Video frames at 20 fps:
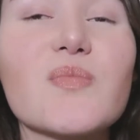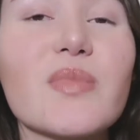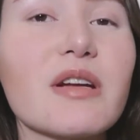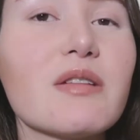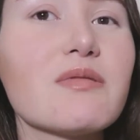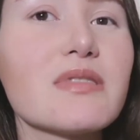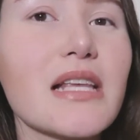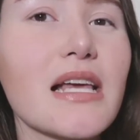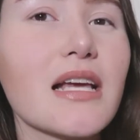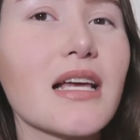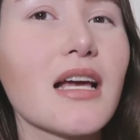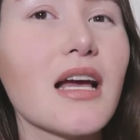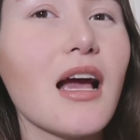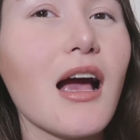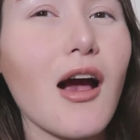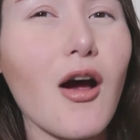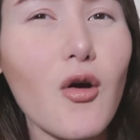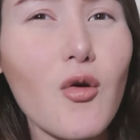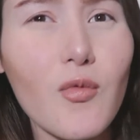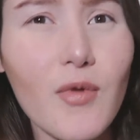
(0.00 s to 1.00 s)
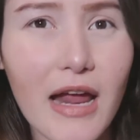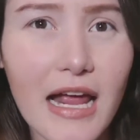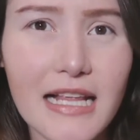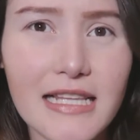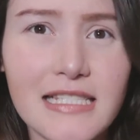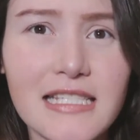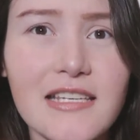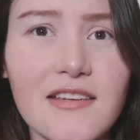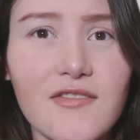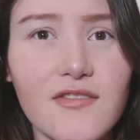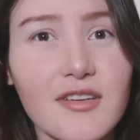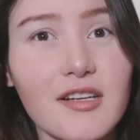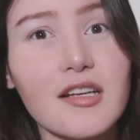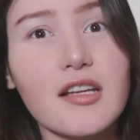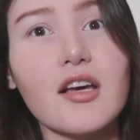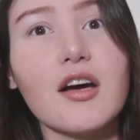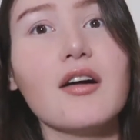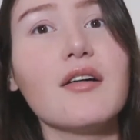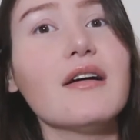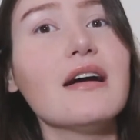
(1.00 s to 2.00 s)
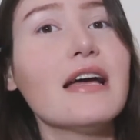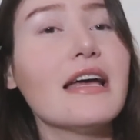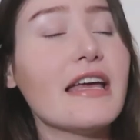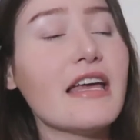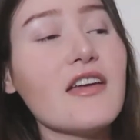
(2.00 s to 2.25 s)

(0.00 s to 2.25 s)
but it was like a ranty video.